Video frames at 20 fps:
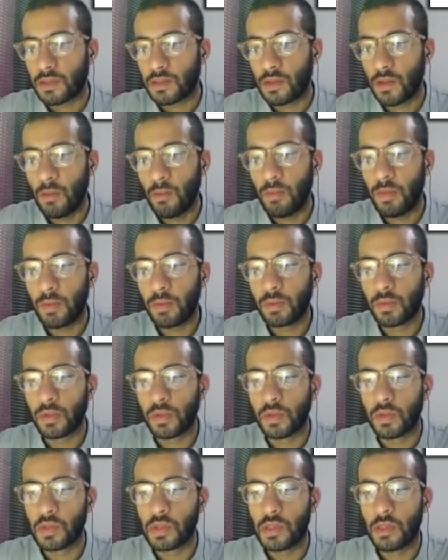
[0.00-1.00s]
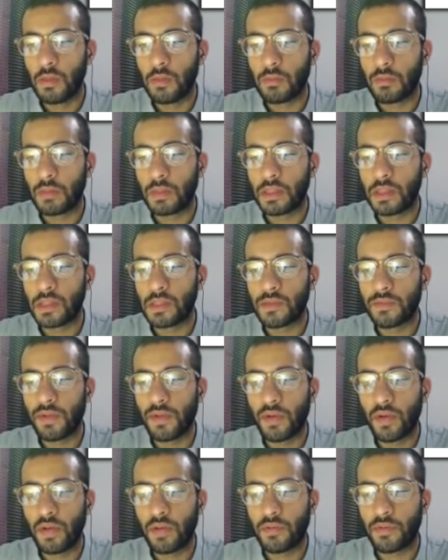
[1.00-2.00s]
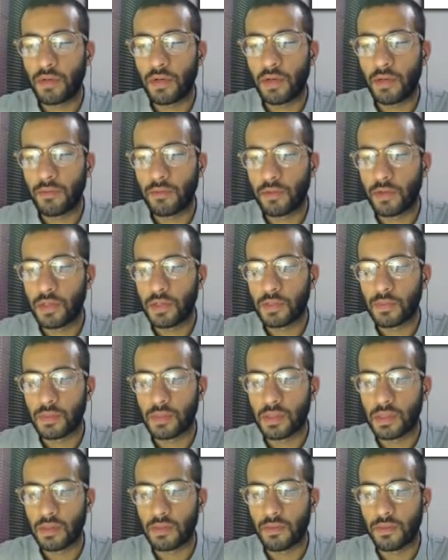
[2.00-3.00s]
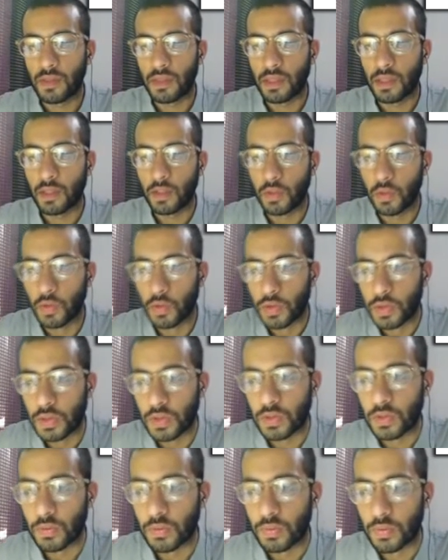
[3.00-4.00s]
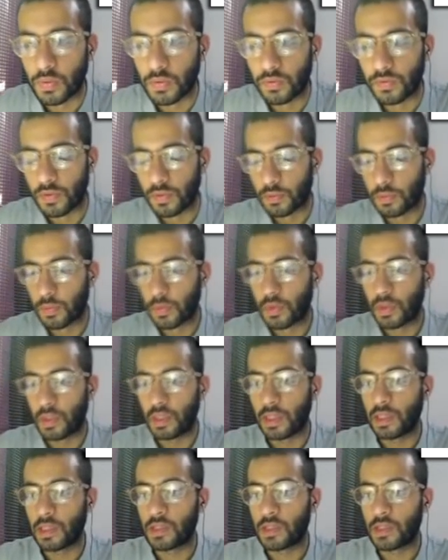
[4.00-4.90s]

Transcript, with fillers: some people use it, but it's very, very, very specific in order to prove your point.